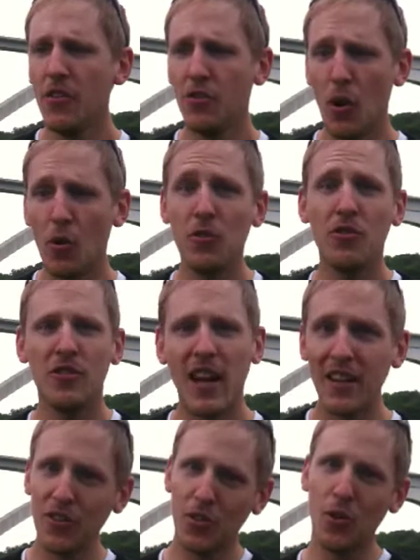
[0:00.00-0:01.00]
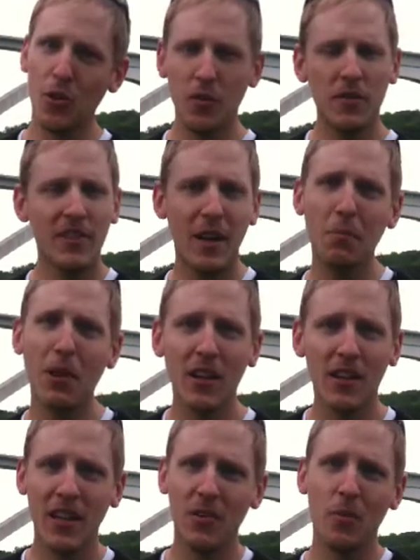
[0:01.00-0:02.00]
So stay tuned, stay
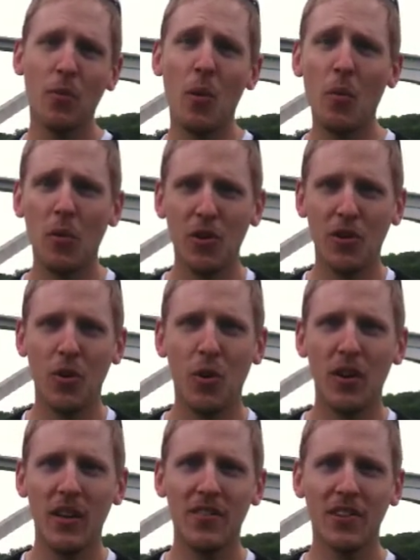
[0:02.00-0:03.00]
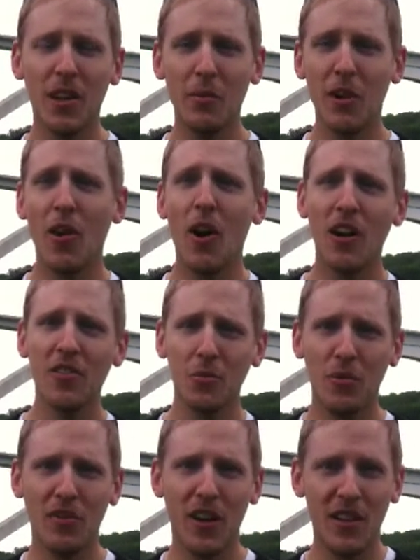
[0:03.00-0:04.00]
plugged in with what we're doing. It's going to be an
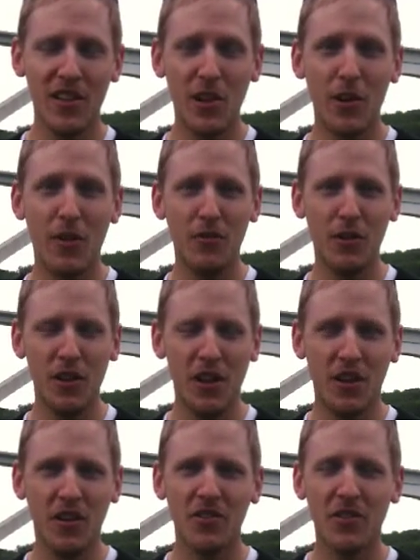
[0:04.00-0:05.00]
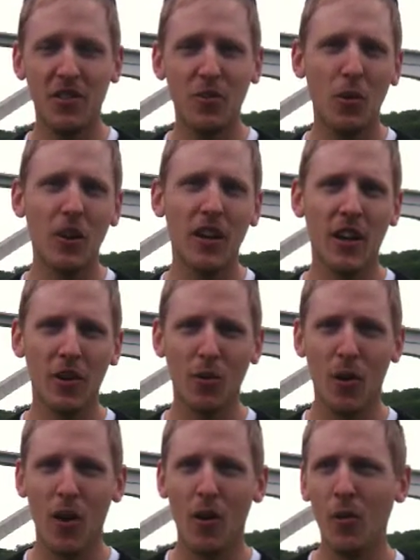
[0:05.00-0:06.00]
awesome event year after year. It's only going to
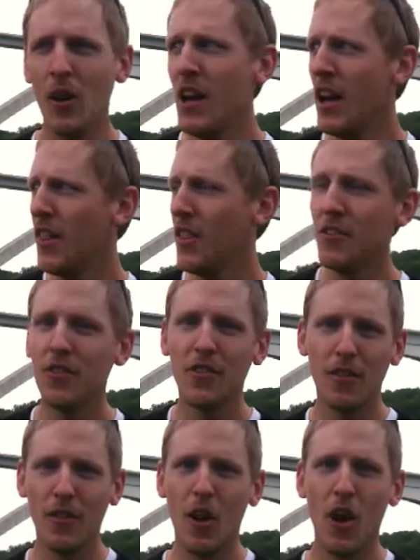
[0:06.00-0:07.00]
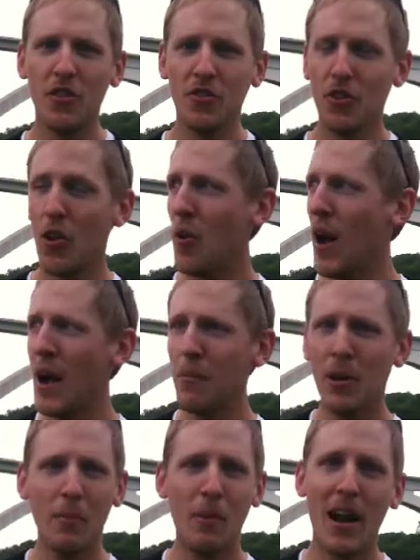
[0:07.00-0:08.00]
grow. This is the launch, so I'm
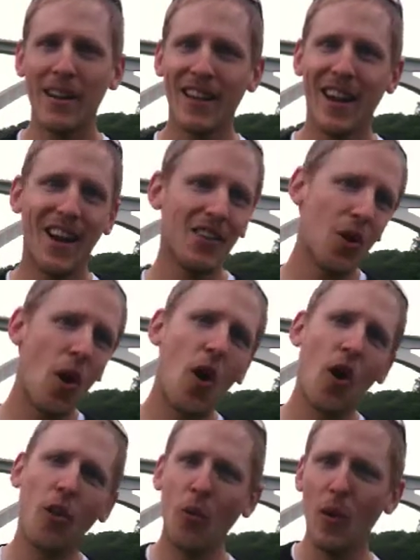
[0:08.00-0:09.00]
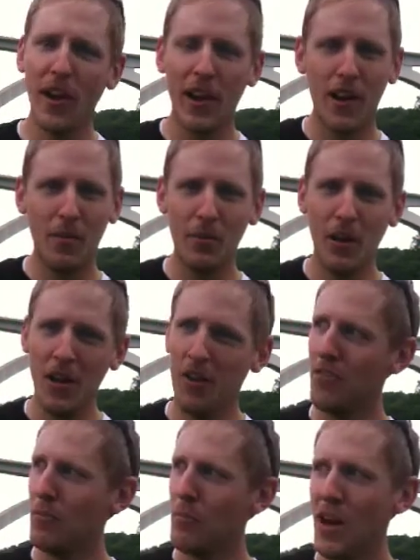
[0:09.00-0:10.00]
going to podcast all the way up
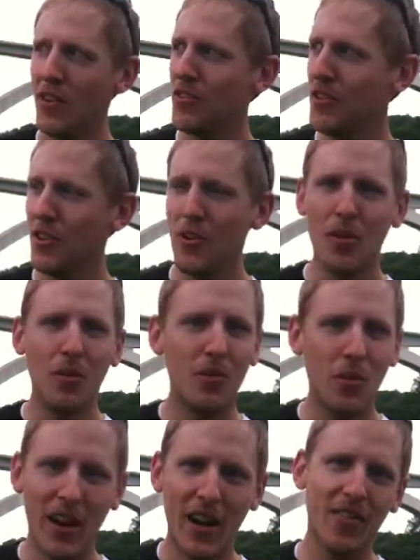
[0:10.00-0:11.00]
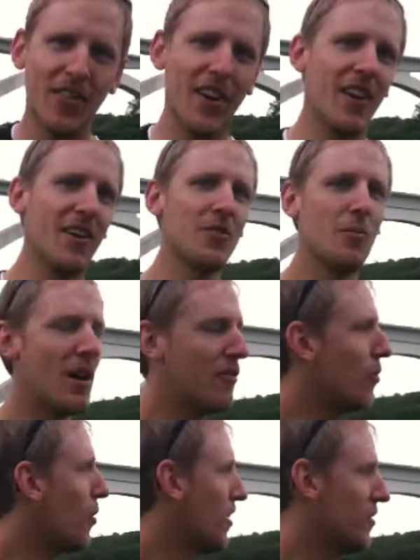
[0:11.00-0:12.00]
from mile 0, way down there, to mile
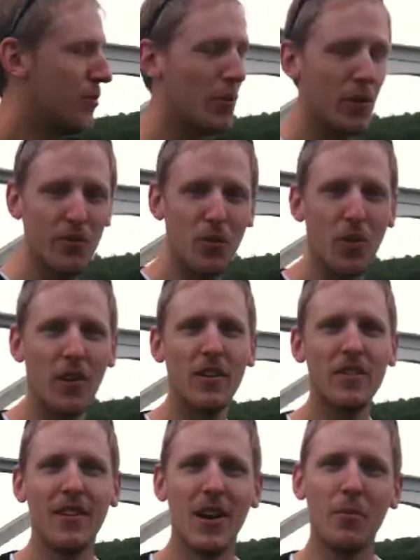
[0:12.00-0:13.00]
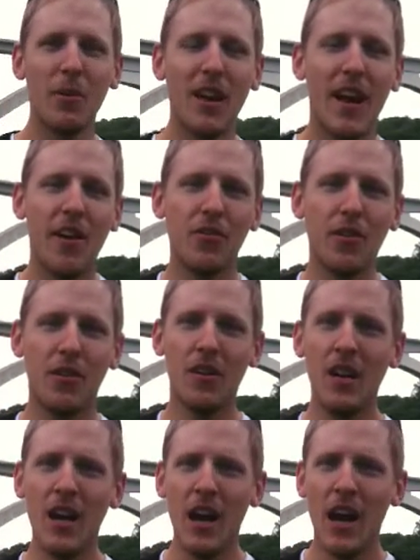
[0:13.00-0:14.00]
444 up in Nashville.
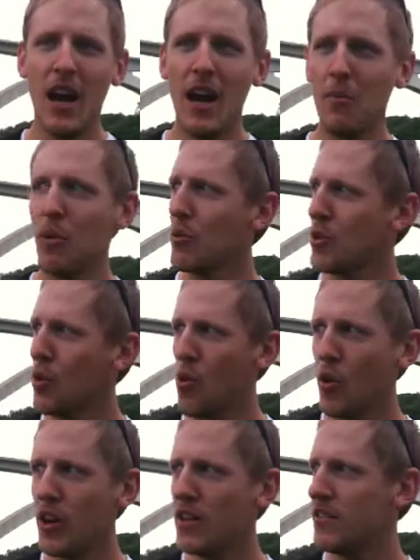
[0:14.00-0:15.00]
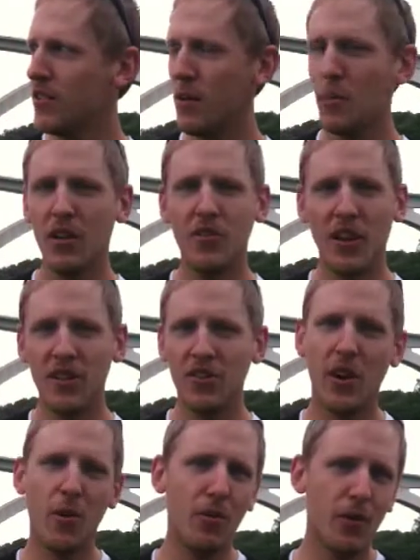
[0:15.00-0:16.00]
I'm going to record it. I'm going to try to
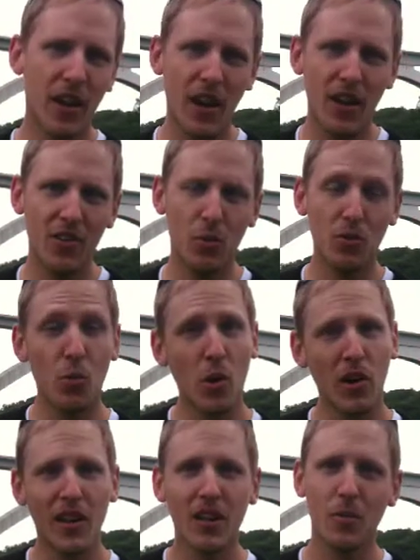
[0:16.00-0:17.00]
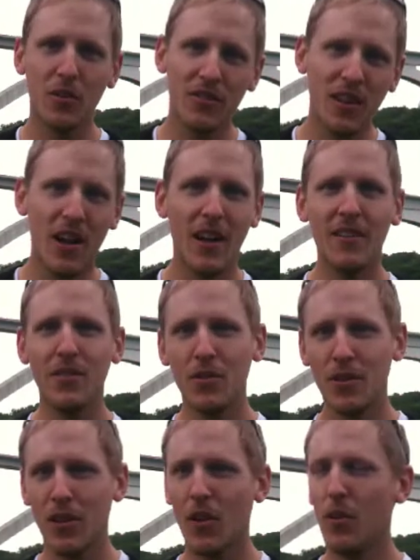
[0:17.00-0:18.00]
share with you guys what's working, what's not.
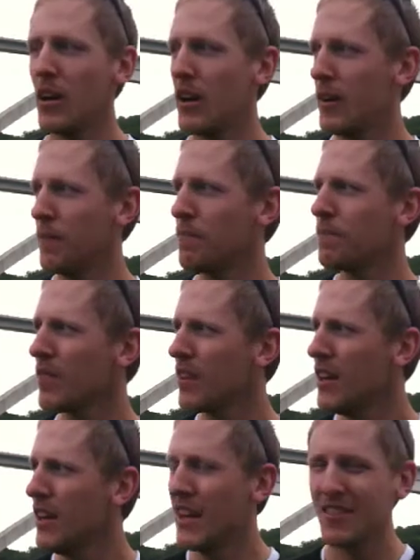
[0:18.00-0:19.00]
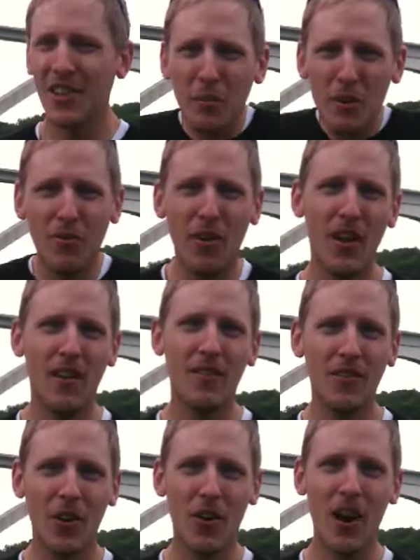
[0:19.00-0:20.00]
It's going to be fun.
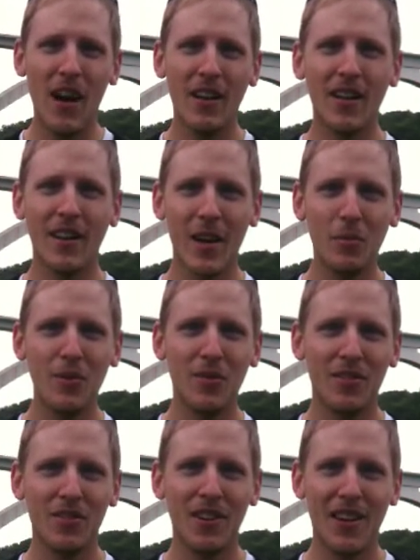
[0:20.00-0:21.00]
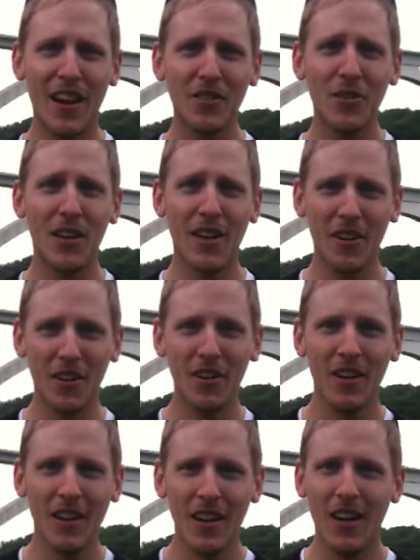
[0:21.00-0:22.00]
So I can't believe it's actually here.
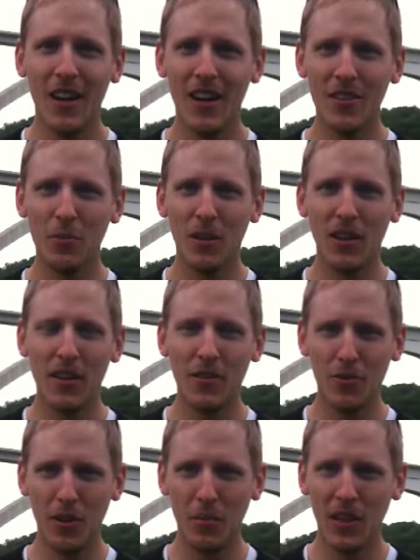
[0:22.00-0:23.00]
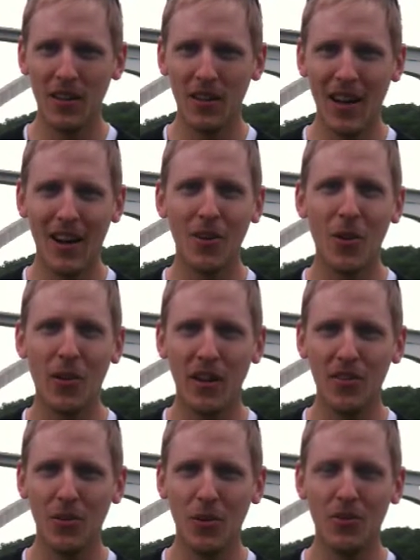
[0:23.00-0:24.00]
There's been a lot of dreaming kind of going
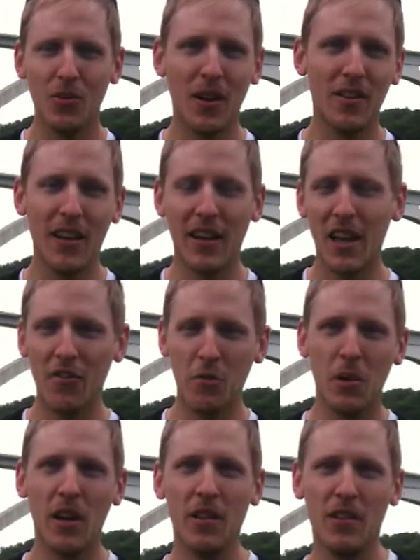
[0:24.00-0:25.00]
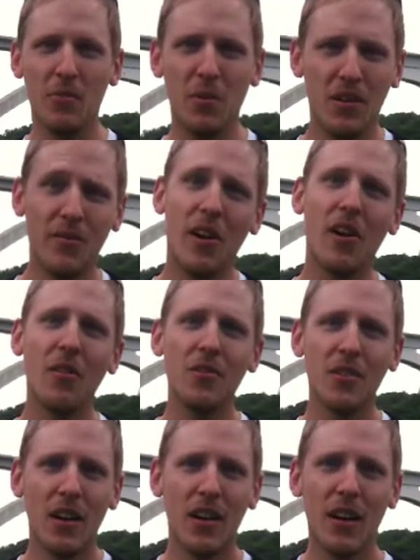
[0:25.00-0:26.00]
into it, so I thank everybody that's been
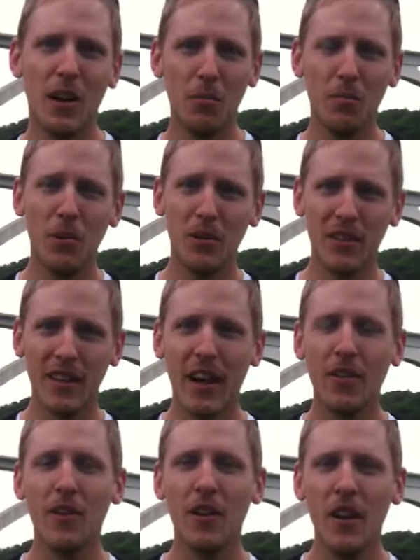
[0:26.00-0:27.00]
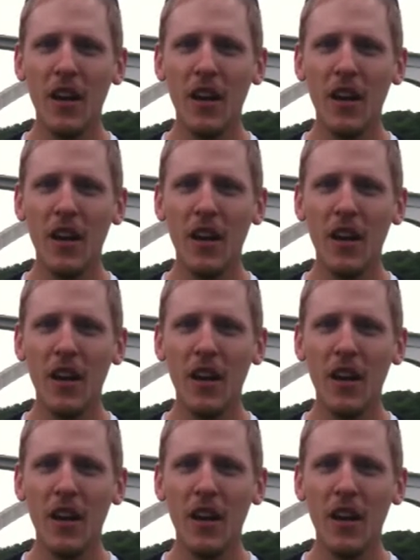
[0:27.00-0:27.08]
involved, helped put it together.